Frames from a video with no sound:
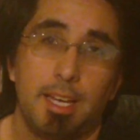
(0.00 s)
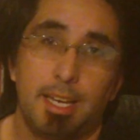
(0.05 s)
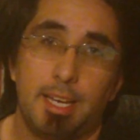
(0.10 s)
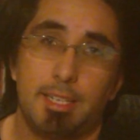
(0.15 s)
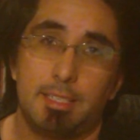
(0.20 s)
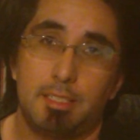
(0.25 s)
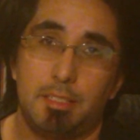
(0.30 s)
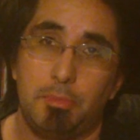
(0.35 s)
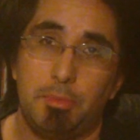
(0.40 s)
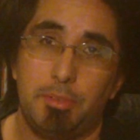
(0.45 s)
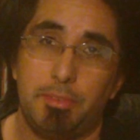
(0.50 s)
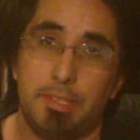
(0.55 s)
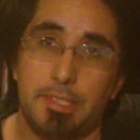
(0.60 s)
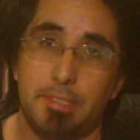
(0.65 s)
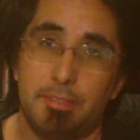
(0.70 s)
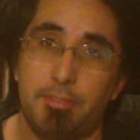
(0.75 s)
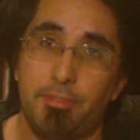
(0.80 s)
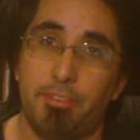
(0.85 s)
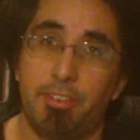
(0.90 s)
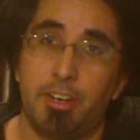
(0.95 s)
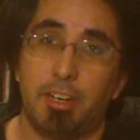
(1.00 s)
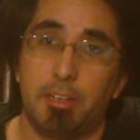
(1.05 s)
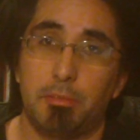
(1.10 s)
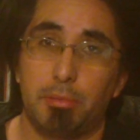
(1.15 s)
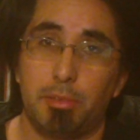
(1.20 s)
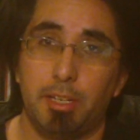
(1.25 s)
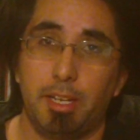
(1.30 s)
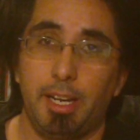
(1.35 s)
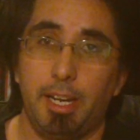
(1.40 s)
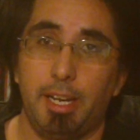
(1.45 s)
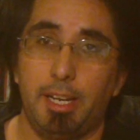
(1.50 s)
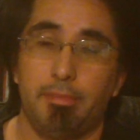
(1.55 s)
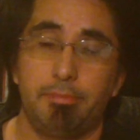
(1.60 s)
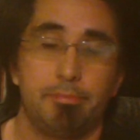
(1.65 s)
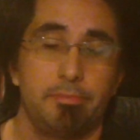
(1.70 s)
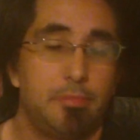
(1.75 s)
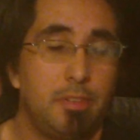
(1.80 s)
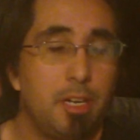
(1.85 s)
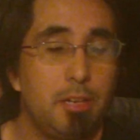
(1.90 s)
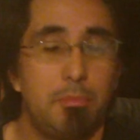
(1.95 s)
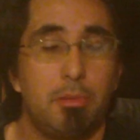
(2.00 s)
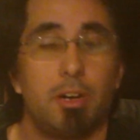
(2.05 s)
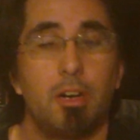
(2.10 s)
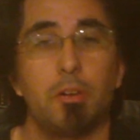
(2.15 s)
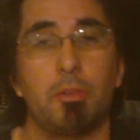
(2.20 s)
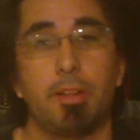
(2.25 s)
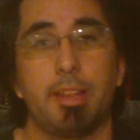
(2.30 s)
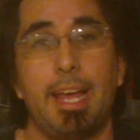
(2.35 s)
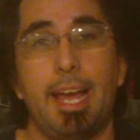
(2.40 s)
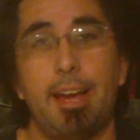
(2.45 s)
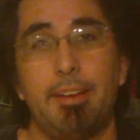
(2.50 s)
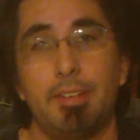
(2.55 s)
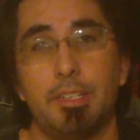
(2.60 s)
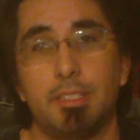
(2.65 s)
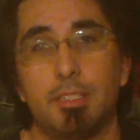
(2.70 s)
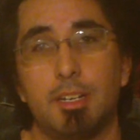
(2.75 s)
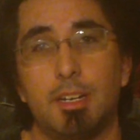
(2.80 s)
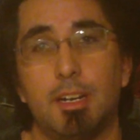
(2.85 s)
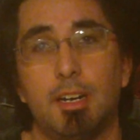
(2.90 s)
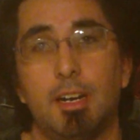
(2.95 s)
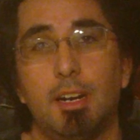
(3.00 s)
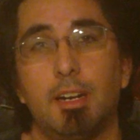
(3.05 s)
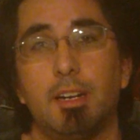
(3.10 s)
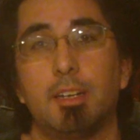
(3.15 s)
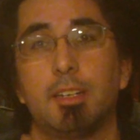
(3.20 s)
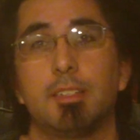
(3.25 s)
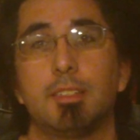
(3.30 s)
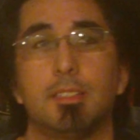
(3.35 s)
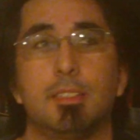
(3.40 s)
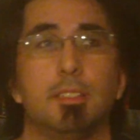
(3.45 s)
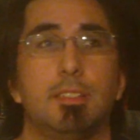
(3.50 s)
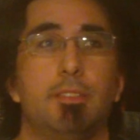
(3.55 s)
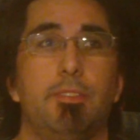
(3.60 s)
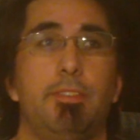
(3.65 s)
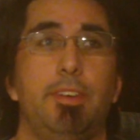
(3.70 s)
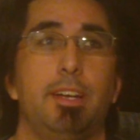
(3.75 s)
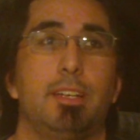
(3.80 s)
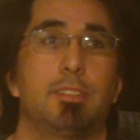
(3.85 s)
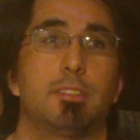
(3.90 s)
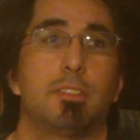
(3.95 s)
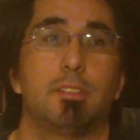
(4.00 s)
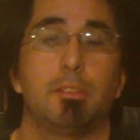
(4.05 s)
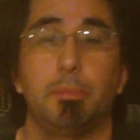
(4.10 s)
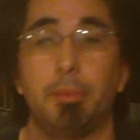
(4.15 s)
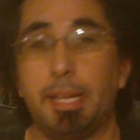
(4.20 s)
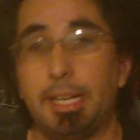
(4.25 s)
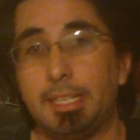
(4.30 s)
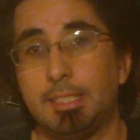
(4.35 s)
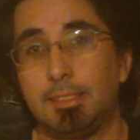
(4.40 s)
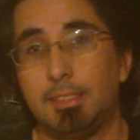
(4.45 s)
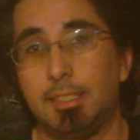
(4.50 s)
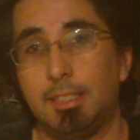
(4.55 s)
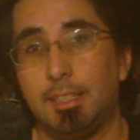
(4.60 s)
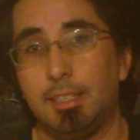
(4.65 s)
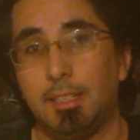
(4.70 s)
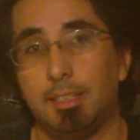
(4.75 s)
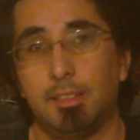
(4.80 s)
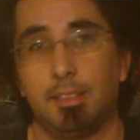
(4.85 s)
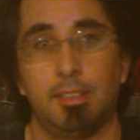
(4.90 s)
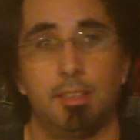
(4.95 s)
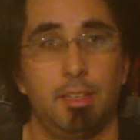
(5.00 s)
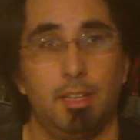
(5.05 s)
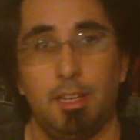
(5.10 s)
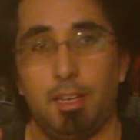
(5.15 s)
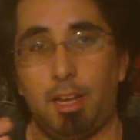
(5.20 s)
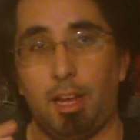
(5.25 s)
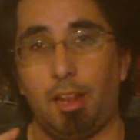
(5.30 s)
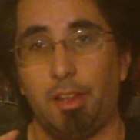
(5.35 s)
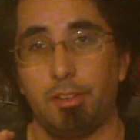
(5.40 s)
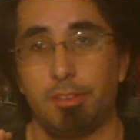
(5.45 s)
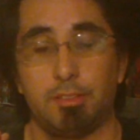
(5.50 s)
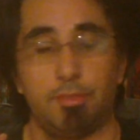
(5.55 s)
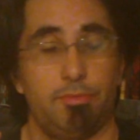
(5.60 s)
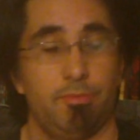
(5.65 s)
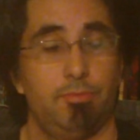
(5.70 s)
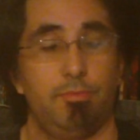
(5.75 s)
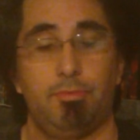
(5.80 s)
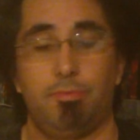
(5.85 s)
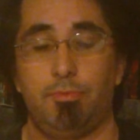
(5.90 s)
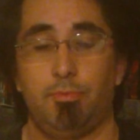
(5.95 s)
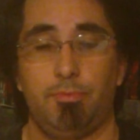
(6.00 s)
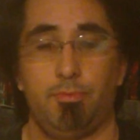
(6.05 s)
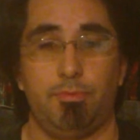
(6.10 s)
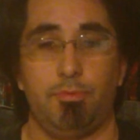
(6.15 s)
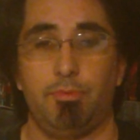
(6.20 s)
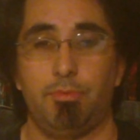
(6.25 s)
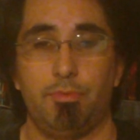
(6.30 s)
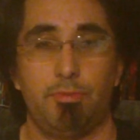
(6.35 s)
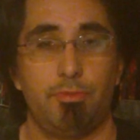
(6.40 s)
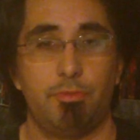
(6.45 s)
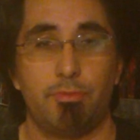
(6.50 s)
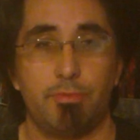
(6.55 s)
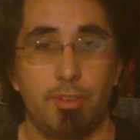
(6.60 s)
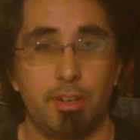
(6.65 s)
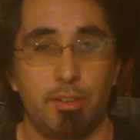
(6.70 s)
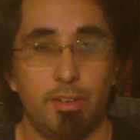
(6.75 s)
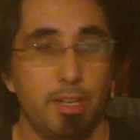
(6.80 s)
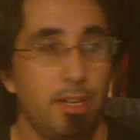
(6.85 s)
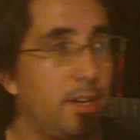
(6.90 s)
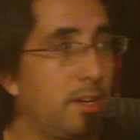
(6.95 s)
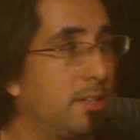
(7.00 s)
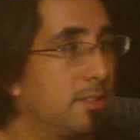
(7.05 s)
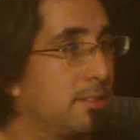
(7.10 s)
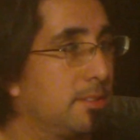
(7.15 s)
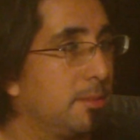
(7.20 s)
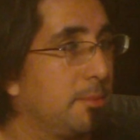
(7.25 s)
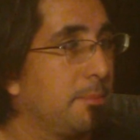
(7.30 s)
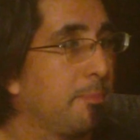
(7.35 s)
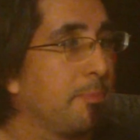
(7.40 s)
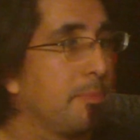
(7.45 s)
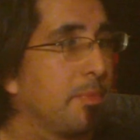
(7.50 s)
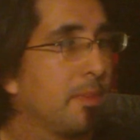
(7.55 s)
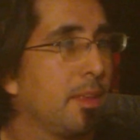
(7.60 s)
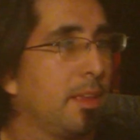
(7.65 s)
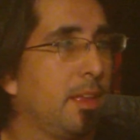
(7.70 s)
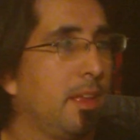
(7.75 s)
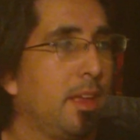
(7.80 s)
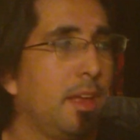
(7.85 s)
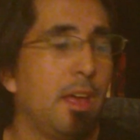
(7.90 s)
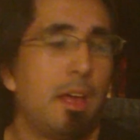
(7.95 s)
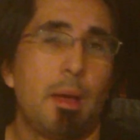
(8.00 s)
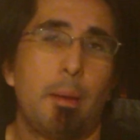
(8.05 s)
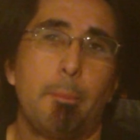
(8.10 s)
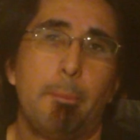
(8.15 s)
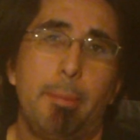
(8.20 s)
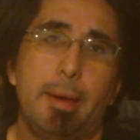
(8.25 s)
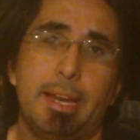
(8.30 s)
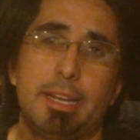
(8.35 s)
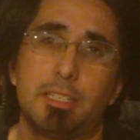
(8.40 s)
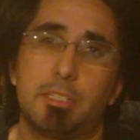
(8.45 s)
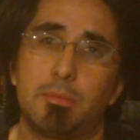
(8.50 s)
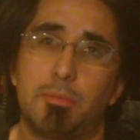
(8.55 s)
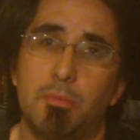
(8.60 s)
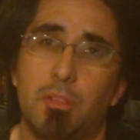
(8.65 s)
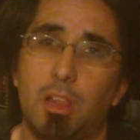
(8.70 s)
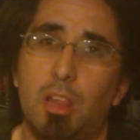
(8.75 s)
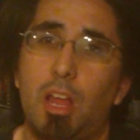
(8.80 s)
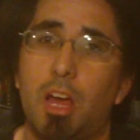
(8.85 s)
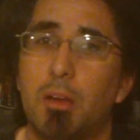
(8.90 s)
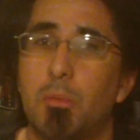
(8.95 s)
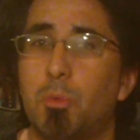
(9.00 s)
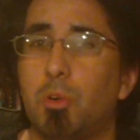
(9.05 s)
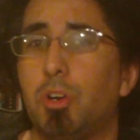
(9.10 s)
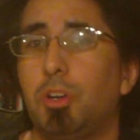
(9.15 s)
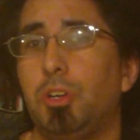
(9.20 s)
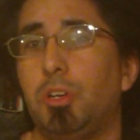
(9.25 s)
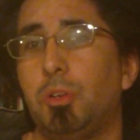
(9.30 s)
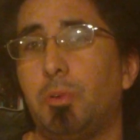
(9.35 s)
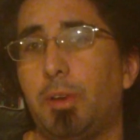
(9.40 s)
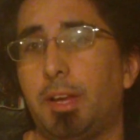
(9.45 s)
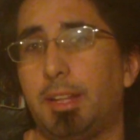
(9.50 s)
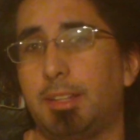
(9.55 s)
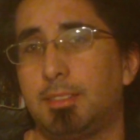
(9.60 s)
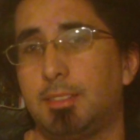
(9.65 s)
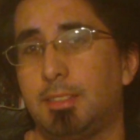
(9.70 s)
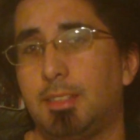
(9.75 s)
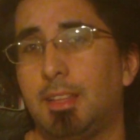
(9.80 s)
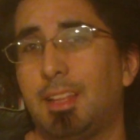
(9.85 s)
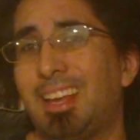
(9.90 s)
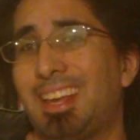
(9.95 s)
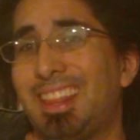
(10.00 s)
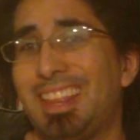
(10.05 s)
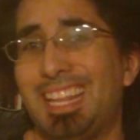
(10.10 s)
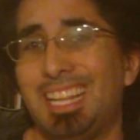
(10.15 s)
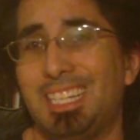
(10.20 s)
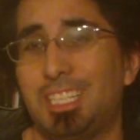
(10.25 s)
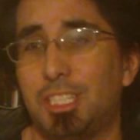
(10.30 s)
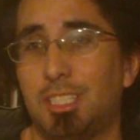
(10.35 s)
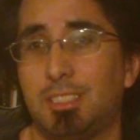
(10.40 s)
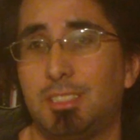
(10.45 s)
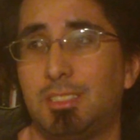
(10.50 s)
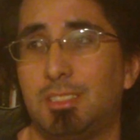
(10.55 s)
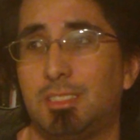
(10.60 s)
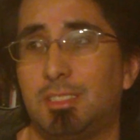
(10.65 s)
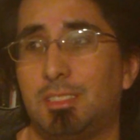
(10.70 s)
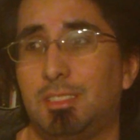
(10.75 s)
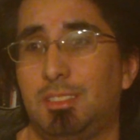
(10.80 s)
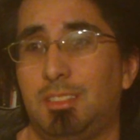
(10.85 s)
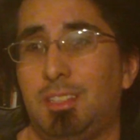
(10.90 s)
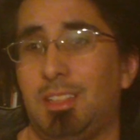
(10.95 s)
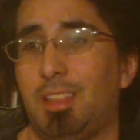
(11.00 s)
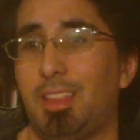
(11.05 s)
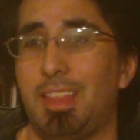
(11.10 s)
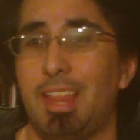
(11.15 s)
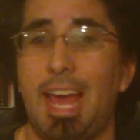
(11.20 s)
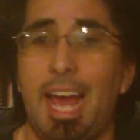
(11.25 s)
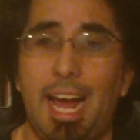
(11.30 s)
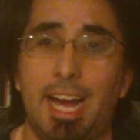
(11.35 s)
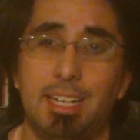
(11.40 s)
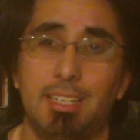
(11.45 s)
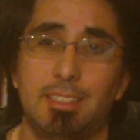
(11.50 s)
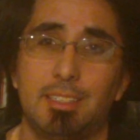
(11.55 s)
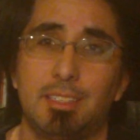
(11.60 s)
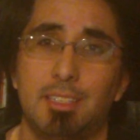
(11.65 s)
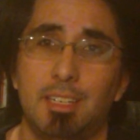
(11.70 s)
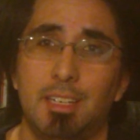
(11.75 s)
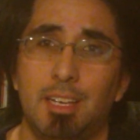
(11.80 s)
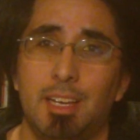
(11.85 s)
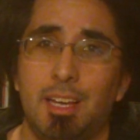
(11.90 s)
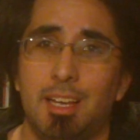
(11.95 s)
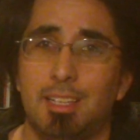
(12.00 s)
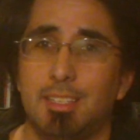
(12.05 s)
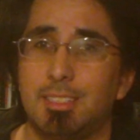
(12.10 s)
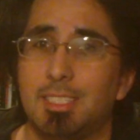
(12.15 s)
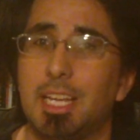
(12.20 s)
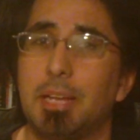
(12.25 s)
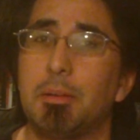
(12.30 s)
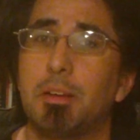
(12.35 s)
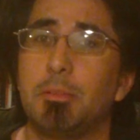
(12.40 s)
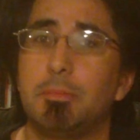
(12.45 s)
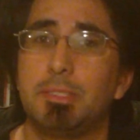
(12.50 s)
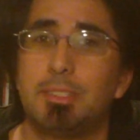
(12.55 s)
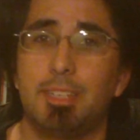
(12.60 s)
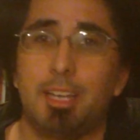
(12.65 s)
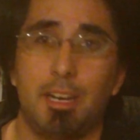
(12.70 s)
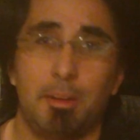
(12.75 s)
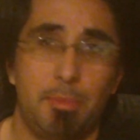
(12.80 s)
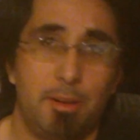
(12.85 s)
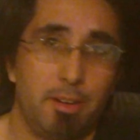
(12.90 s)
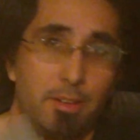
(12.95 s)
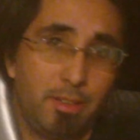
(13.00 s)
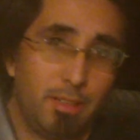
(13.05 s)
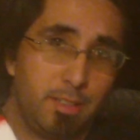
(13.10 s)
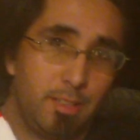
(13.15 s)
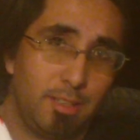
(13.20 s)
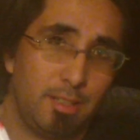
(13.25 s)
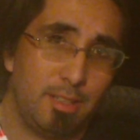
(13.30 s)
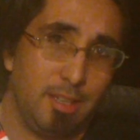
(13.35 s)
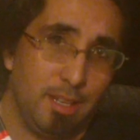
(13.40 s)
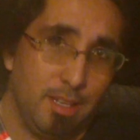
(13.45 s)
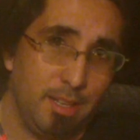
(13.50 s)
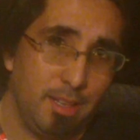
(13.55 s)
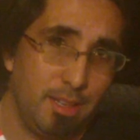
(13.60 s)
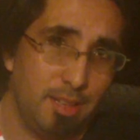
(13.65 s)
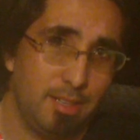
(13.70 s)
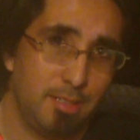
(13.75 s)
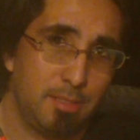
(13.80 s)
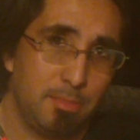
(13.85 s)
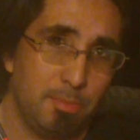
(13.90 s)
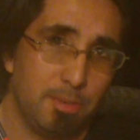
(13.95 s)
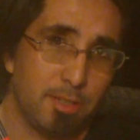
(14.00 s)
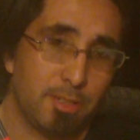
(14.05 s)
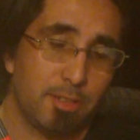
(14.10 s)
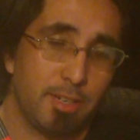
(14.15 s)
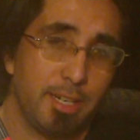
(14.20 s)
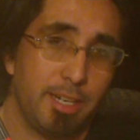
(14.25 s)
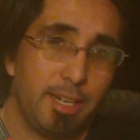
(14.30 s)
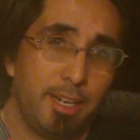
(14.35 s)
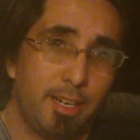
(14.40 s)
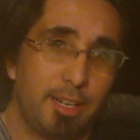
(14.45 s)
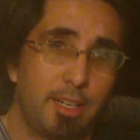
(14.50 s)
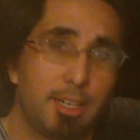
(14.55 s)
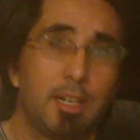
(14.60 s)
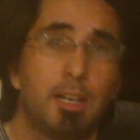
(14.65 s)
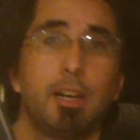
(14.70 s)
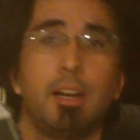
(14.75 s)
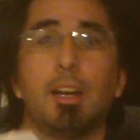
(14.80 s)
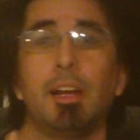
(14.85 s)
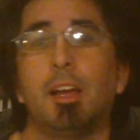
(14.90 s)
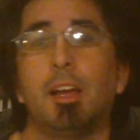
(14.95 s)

Yes, the movie's very pretty, on par with Avatar. Effects are amazing. It looks very awesome, but it's a lot more nuanced than just that. The same could be said about this book right here.